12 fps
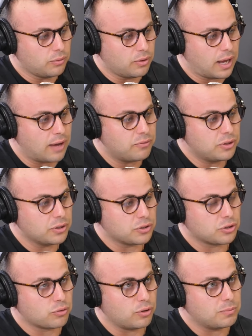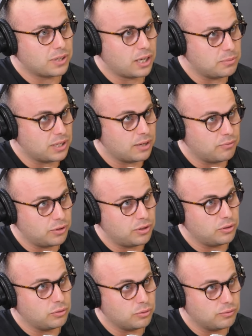having a script keeps
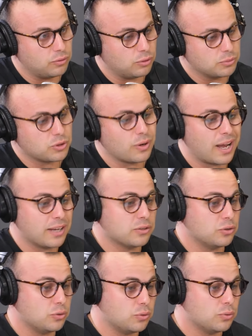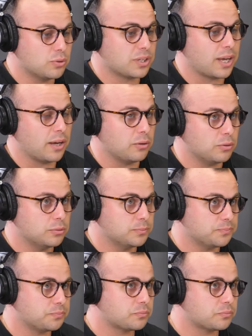everything uniform. So as you scale,